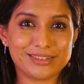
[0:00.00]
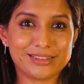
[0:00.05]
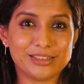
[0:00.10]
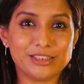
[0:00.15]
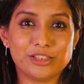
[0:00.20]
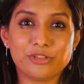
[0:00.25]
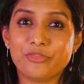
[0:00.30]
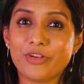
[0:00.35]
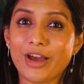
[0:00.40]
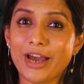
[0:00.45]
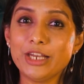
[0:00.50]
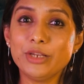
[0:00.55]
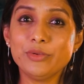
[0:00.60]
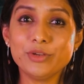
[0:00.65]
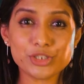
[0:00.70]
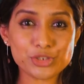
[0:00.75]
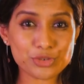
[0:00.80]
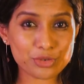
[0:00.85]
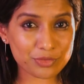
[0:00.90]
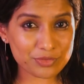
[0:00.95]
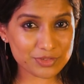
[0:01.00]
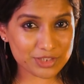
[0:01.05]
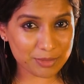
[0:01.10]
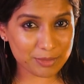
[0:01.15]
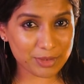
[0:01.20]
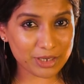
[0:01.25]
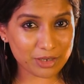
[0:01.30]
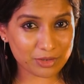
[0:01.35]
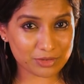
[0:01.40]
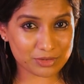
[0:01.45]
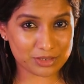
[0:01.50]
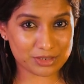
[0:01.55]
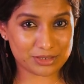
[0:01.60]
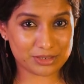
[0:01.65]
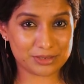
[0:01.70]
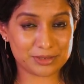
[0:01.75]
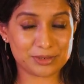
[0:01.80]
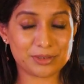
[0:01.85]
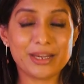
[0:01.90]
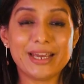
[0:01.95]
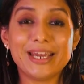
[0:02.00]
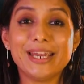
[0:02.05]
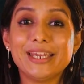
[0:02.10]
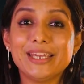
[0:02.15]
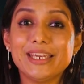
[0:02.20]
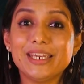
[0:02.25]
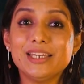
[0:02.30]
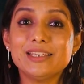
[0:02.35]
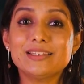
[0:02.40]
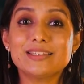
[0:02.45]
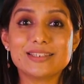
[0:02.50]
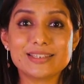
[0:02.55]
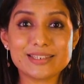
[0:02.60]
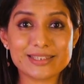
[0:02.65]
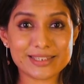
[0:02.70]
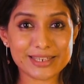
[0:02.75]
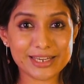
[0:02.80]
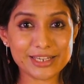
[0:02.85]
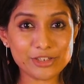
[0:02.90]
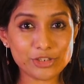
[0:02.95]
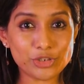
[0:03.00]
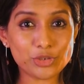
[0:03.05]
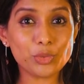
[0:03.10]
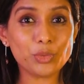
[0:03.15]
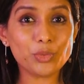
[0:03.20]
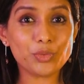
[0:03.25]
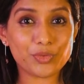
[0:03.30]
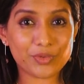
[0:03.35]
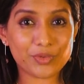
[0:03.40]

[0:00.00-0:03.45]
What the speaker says: The valuation of semiconductor is set to